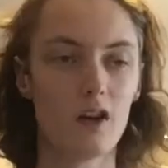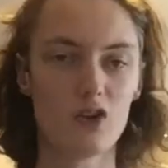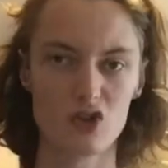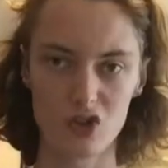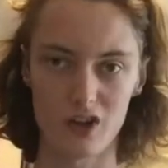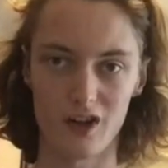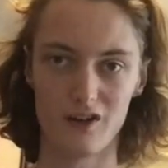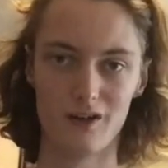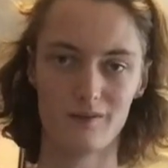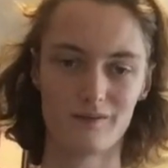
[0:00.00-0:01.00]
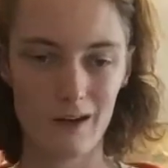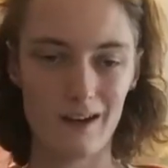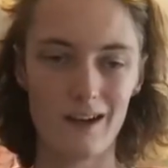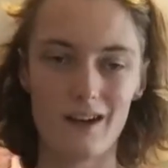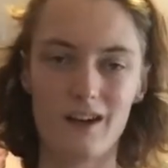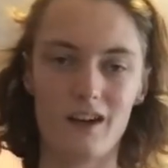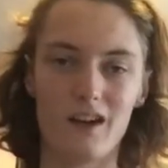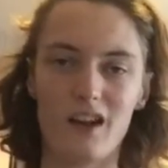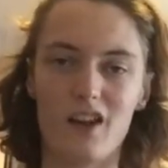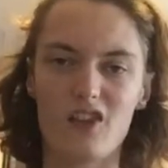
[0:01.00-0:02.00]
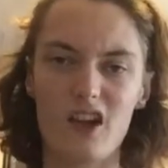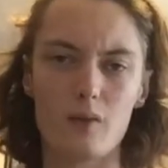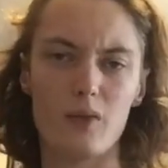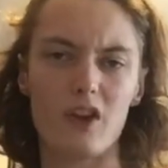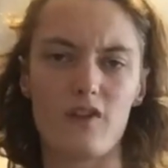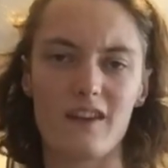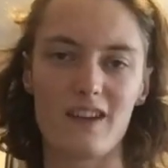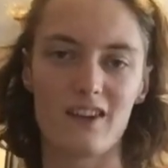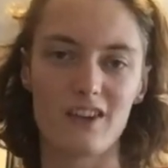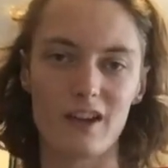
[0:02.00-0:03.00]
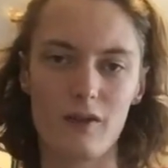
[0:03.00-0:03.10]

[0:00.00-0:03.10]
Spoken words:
Junko. It's an album that's fantastically